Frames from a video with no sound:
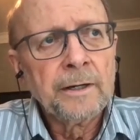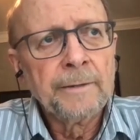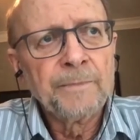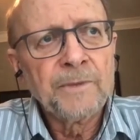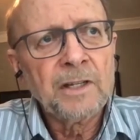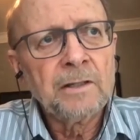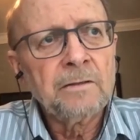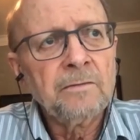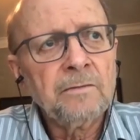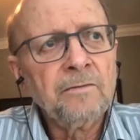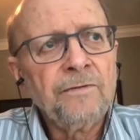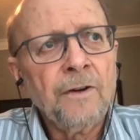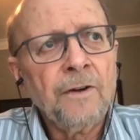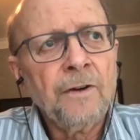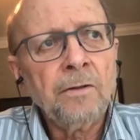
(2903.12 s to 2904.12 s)
It
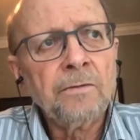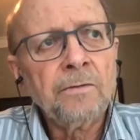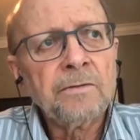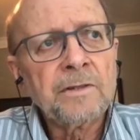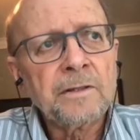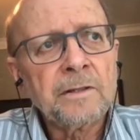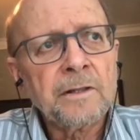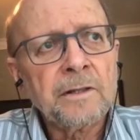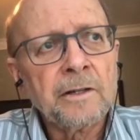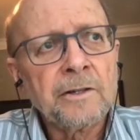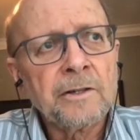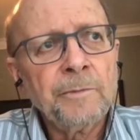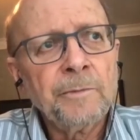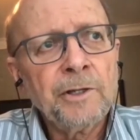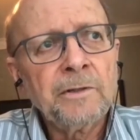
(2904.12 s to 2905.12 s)
involved a
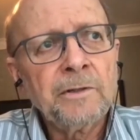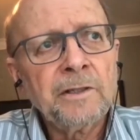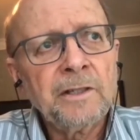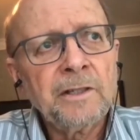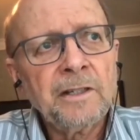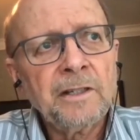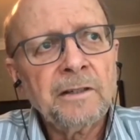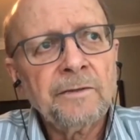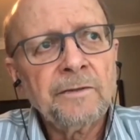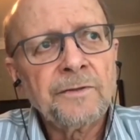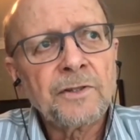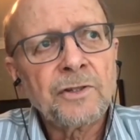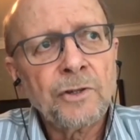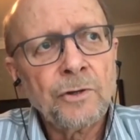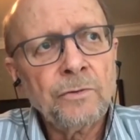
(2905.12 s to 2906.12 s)
community of
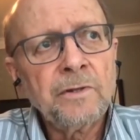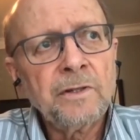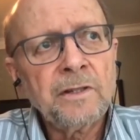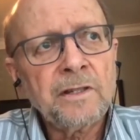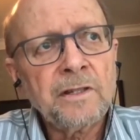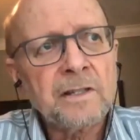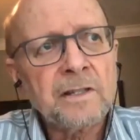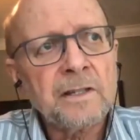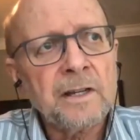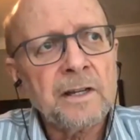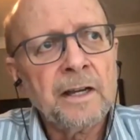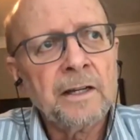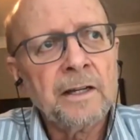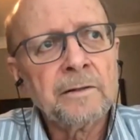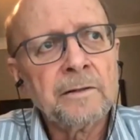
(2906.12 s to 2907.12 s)
students
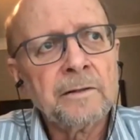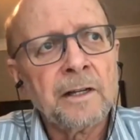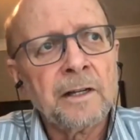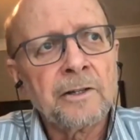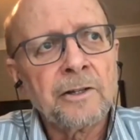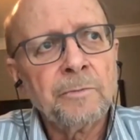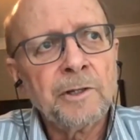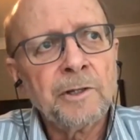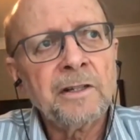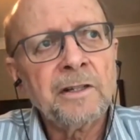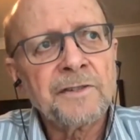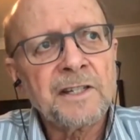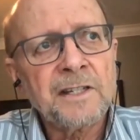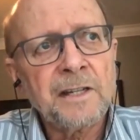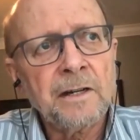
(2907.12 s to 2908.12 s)
and a community
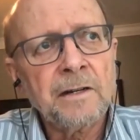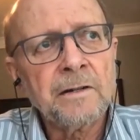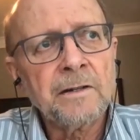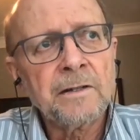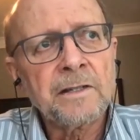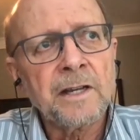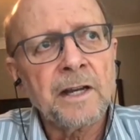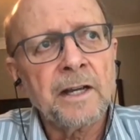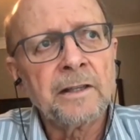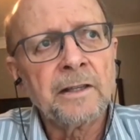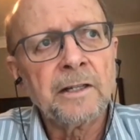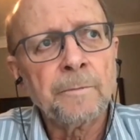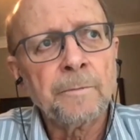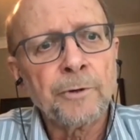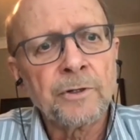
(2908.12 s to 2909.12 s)
of singers, and
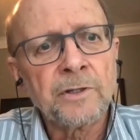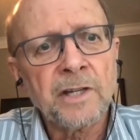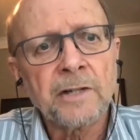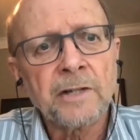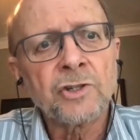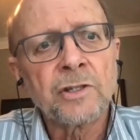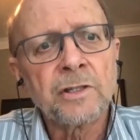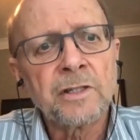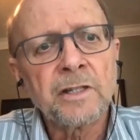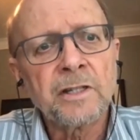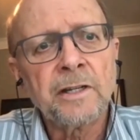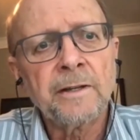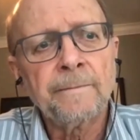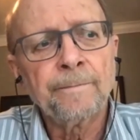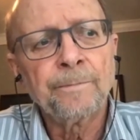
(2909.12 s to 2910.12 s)
then a production
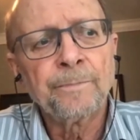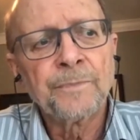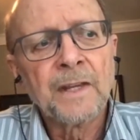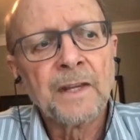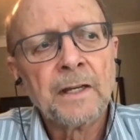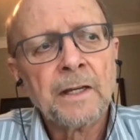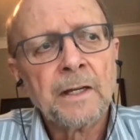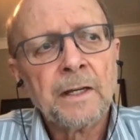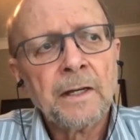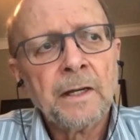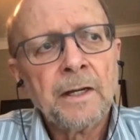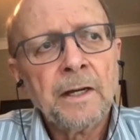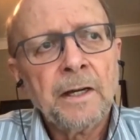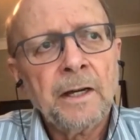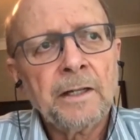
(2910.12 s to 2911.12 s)
team.
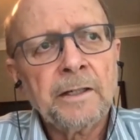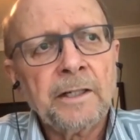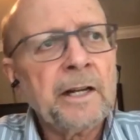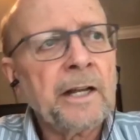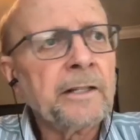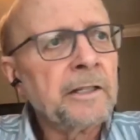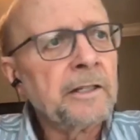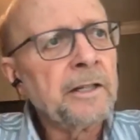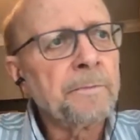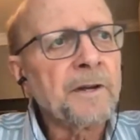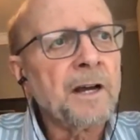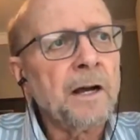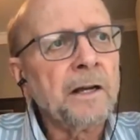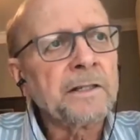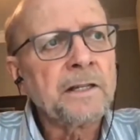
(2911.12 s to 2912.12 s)
And it ended up
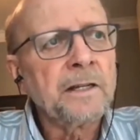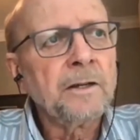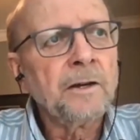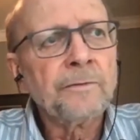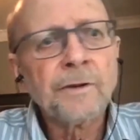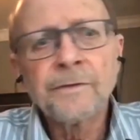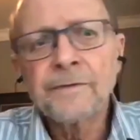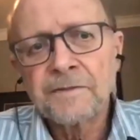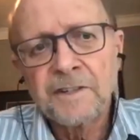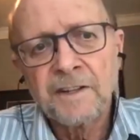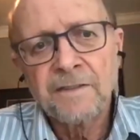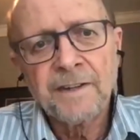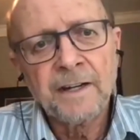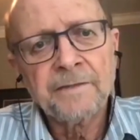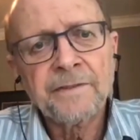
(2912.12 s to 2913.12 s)
costing over
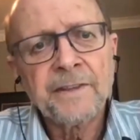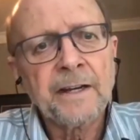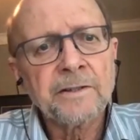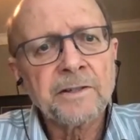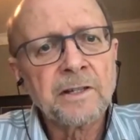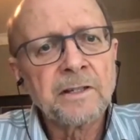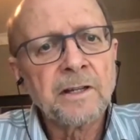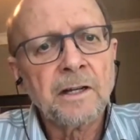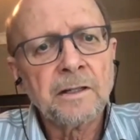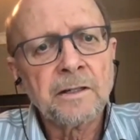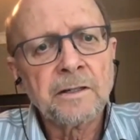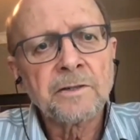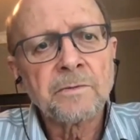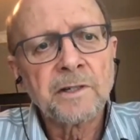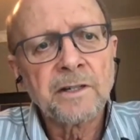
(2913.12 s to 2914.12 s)

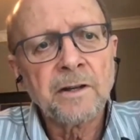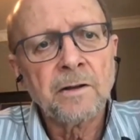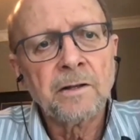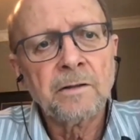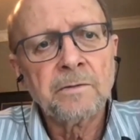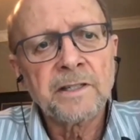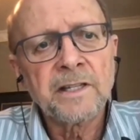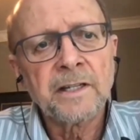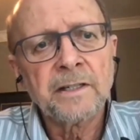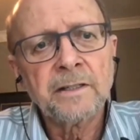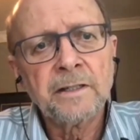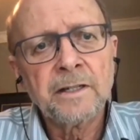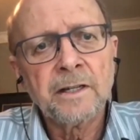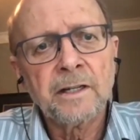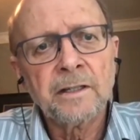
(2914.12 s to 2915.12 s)
$55,000 when all was said
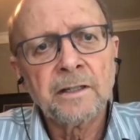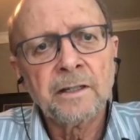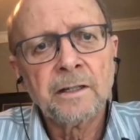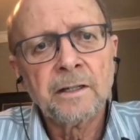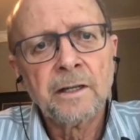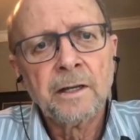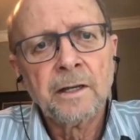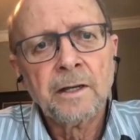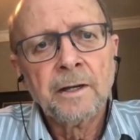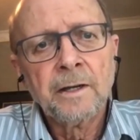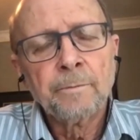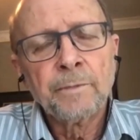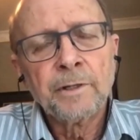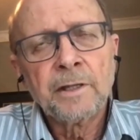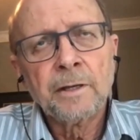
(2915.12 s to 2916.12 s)
and done.
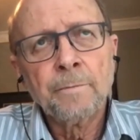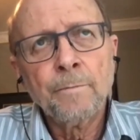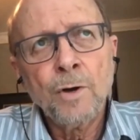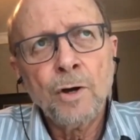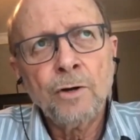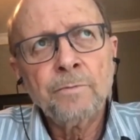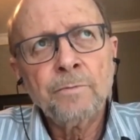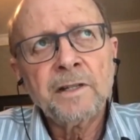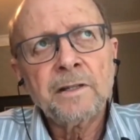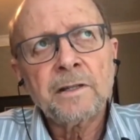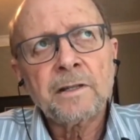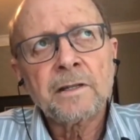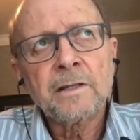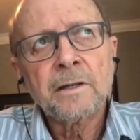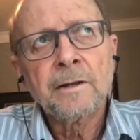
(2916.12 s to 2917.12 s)
But the
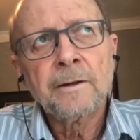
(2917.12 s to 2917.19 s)
moments